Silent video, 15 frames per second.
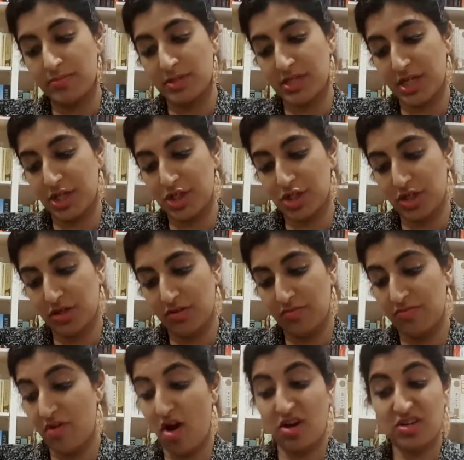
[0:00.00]
Danger?
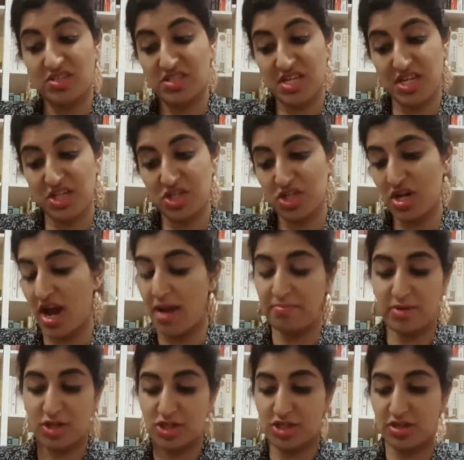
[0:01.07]
I'm
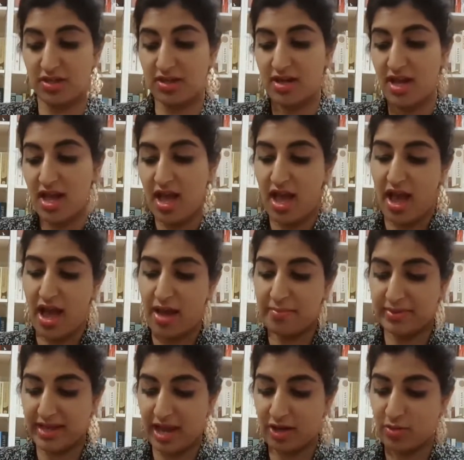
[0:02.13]
not sure.
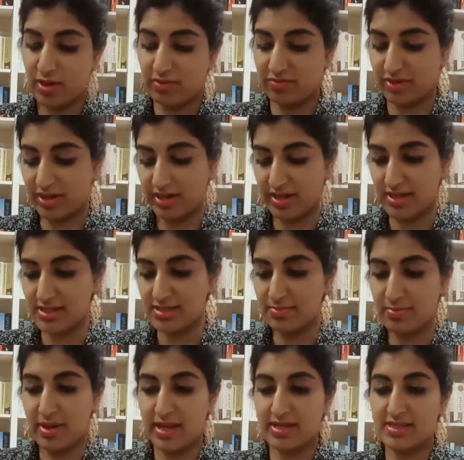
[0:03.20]
I can't quite read it,
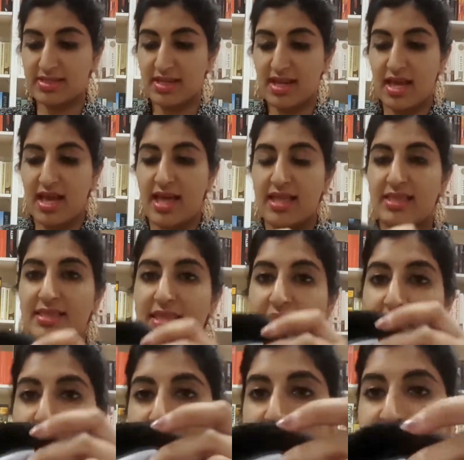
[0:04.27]
but
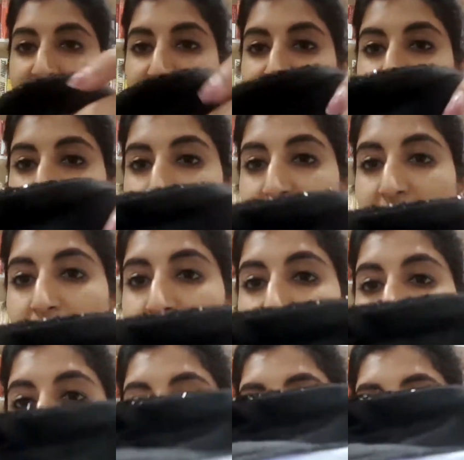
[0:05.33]
that is the
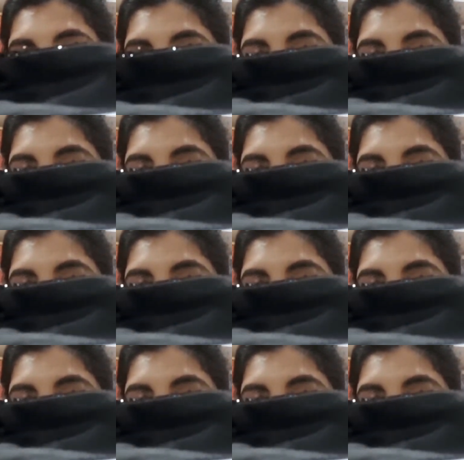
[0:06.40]
label.